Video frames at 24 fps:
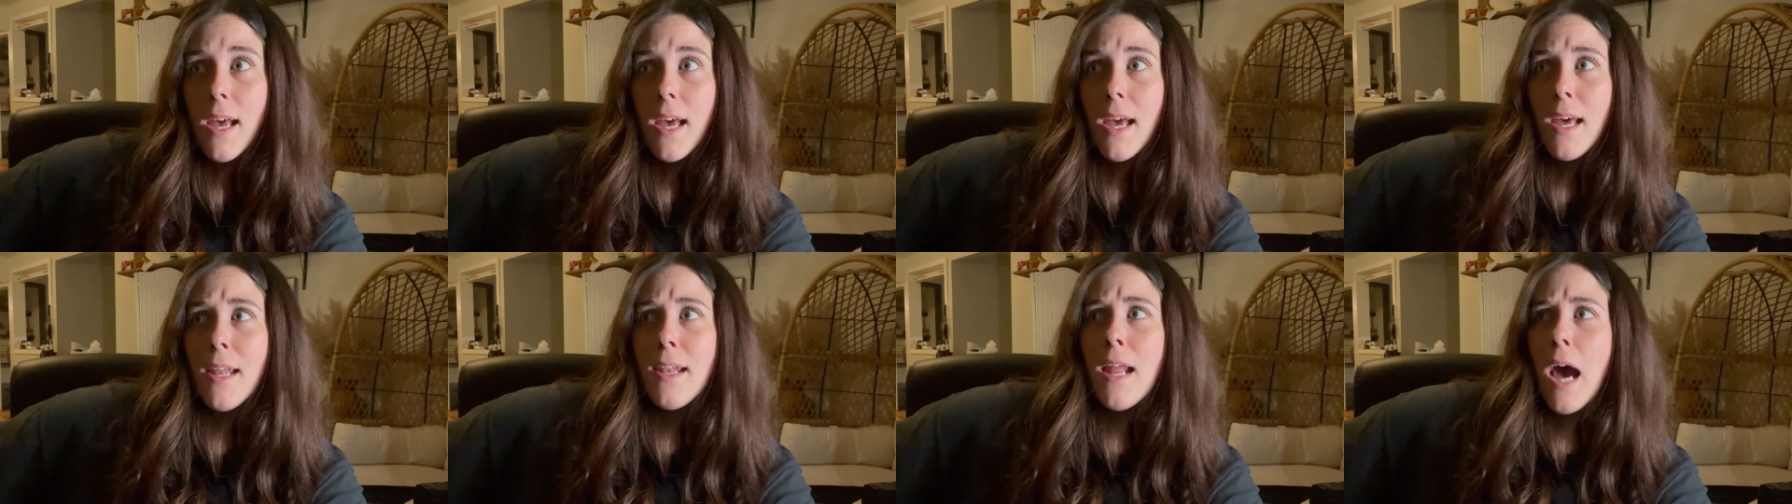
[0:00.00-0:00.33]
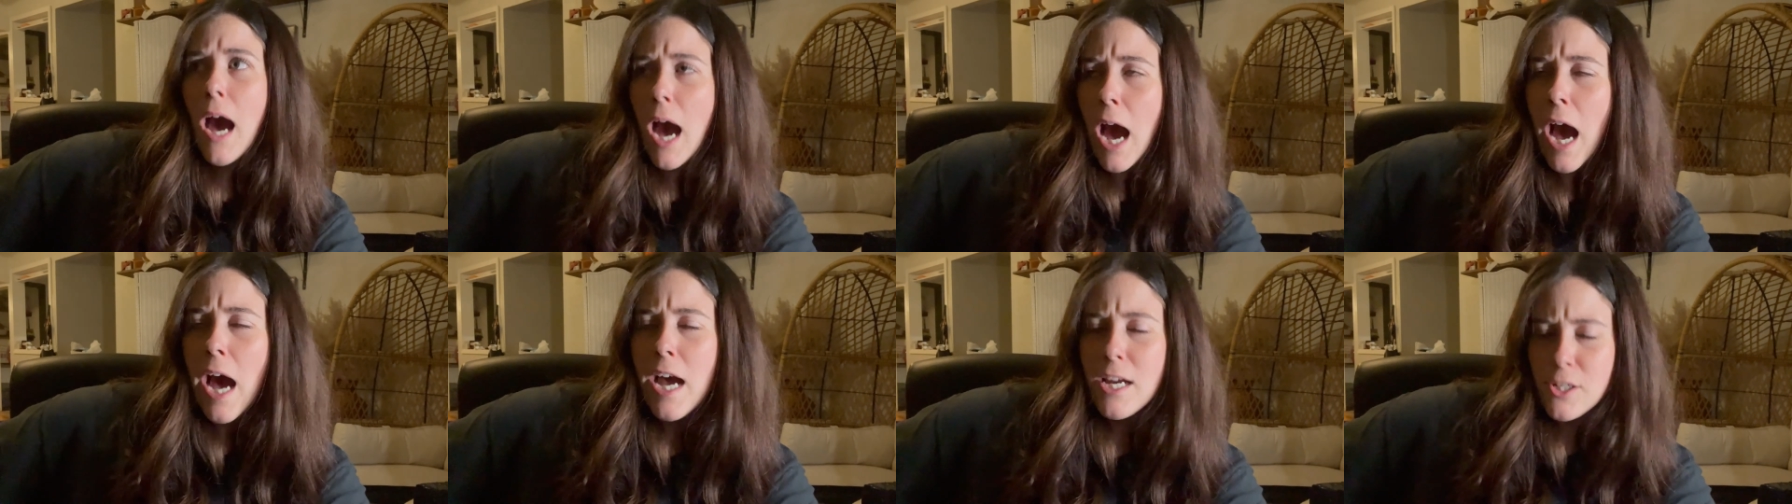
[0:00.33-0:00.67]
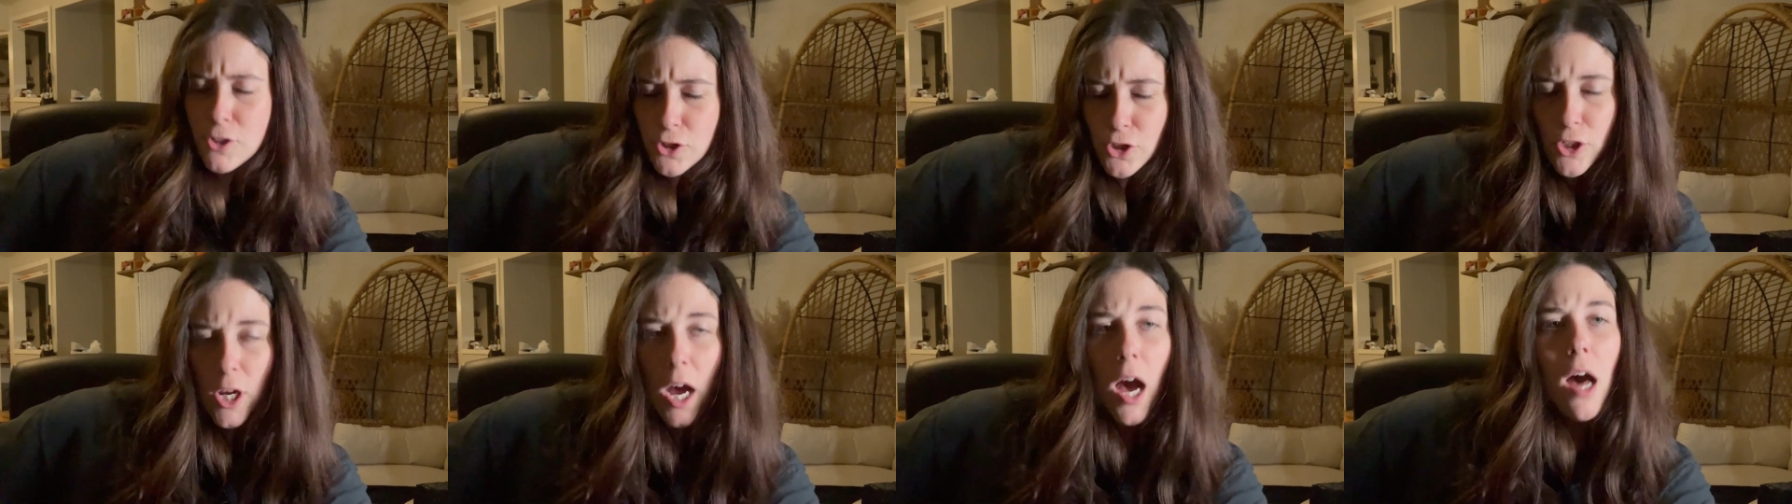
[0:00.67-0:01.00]
and I
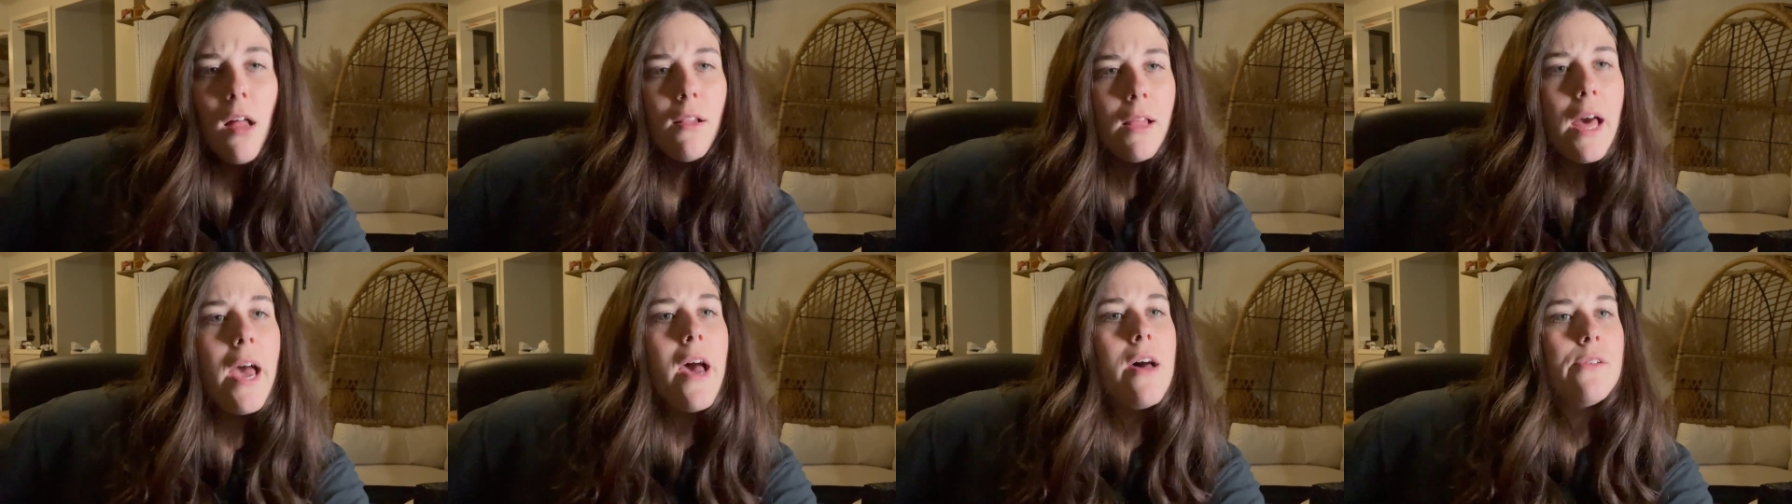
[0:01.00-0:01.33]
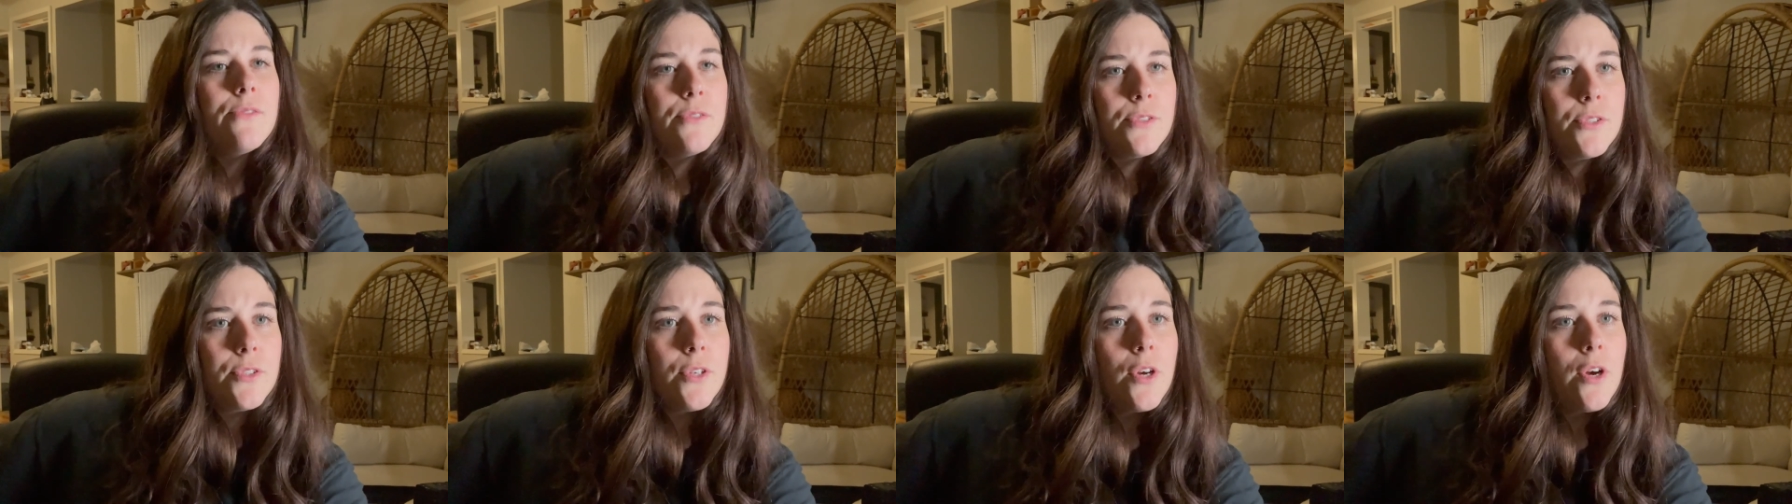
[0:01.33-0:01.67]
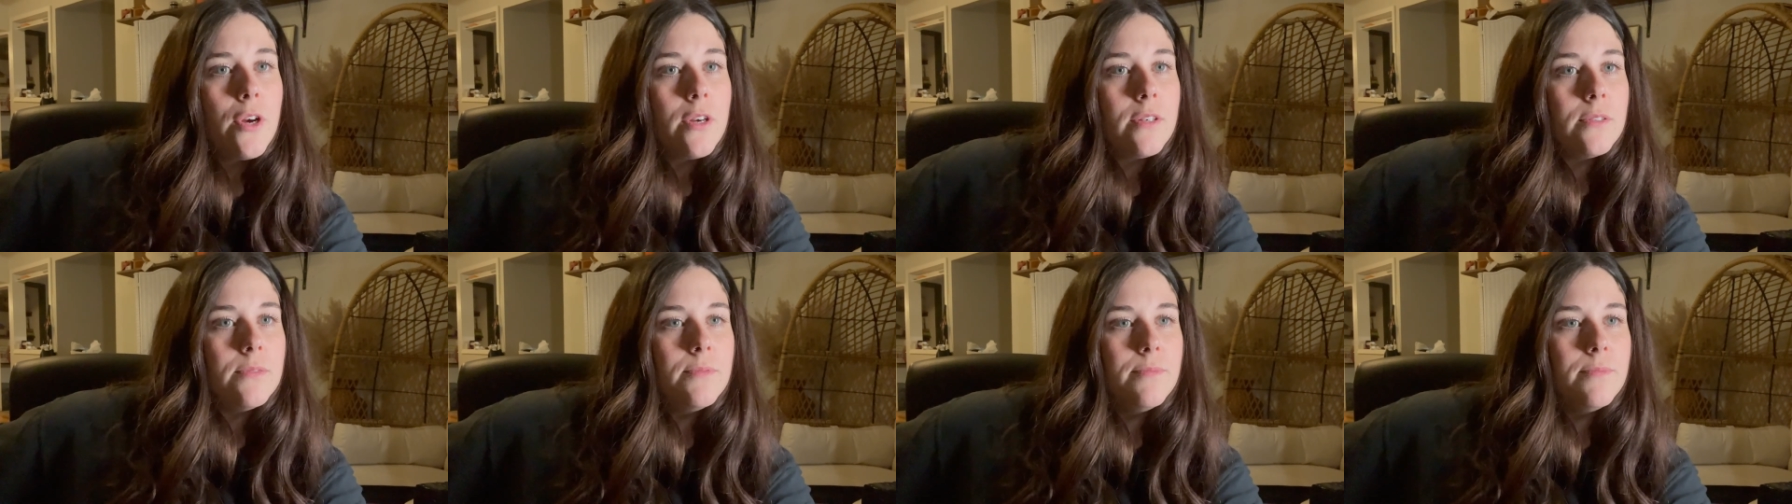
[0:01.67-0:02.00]
shall answer.